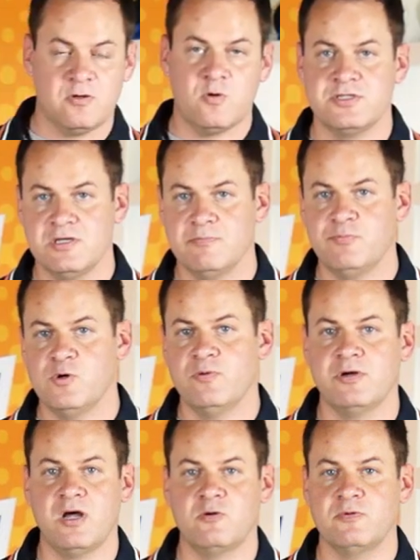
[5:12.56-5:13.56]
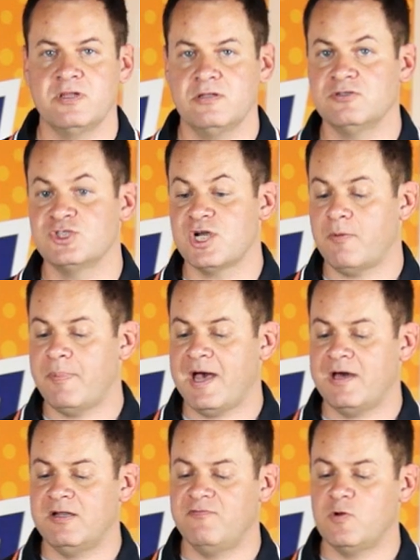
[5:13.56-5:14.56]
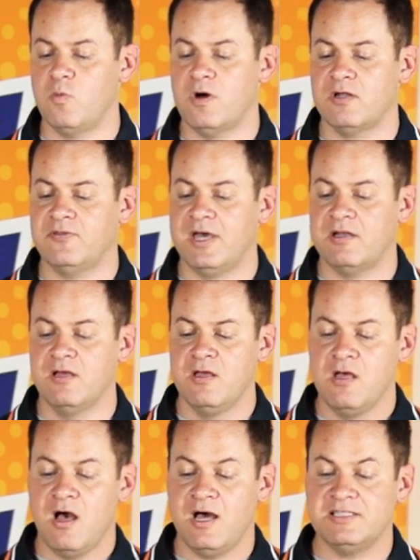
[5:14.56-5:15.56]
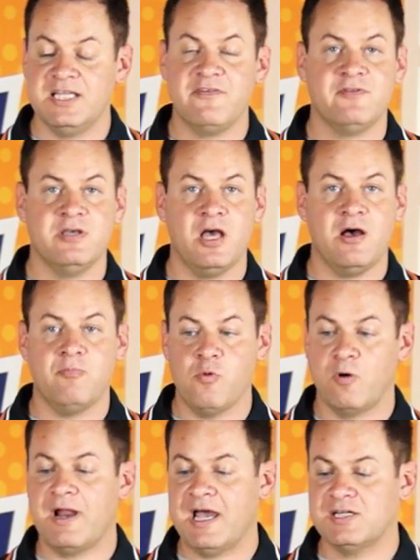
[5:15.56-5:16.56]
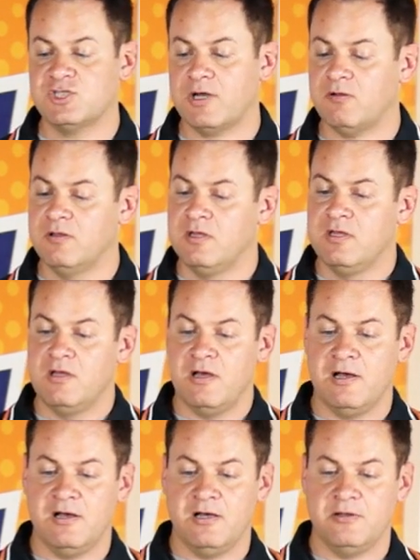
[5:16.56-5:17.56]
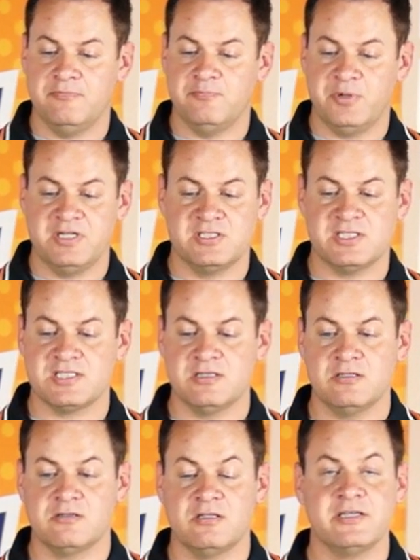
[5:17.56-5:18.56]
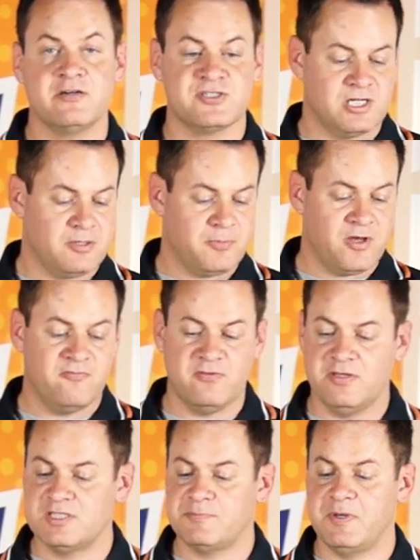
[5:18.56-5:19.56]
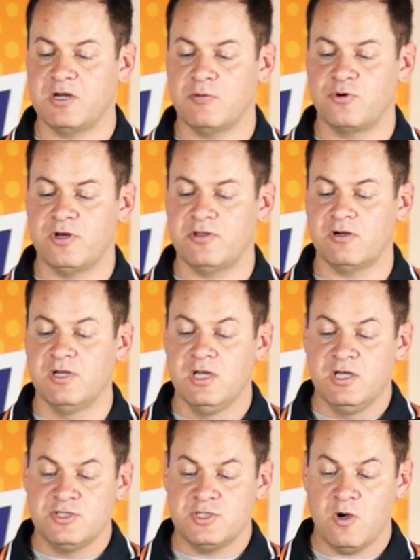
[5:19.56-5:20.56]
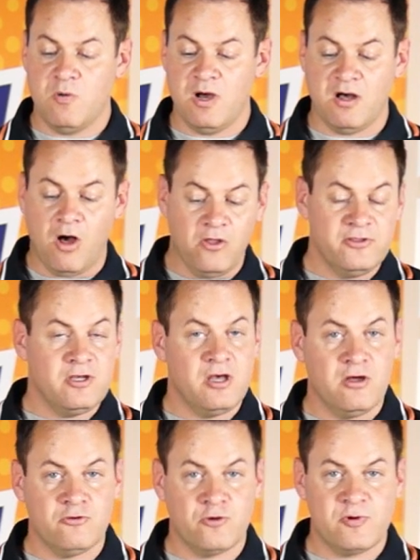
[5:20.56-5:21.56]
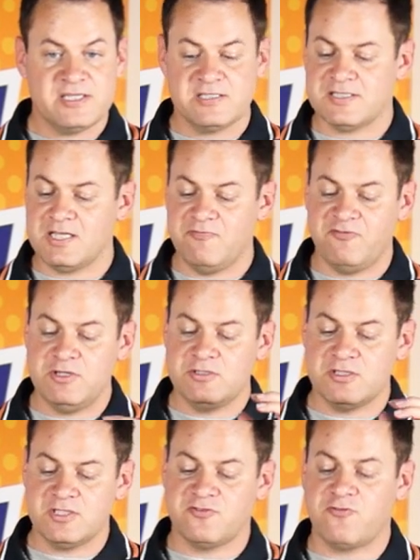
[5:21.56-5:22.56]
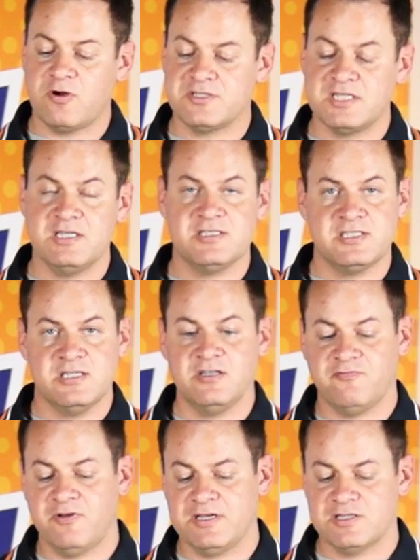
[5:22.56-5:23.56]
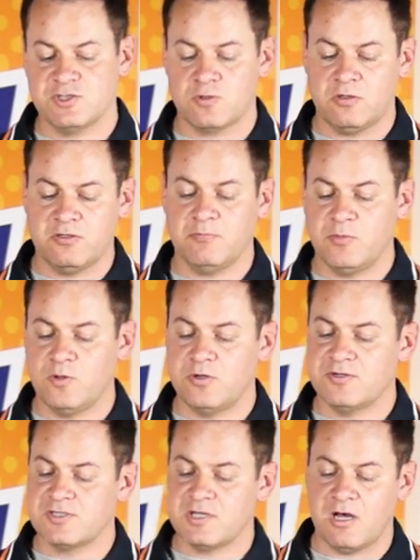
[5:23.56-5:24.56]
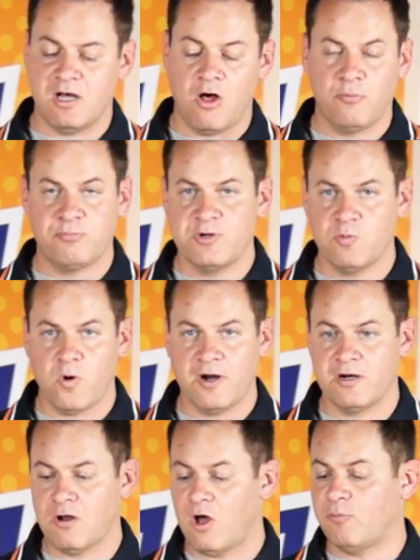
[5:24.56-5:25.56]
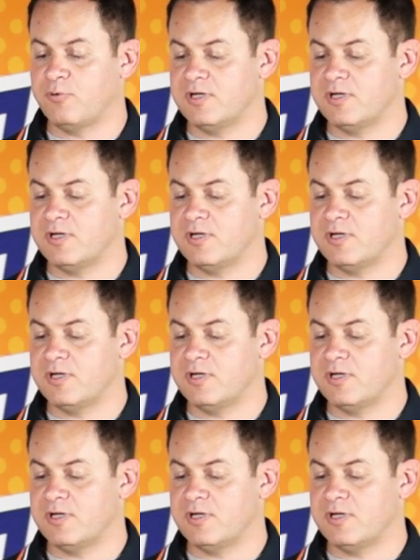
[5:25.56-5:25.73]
of course you can put one on with a little gel pad if you want on that. Definitely more agile, but it's just a little cleaner setup of its bigger brother. So all the rest of the same features as far as the ESC, the flight controller, the motors, all pre-wired, all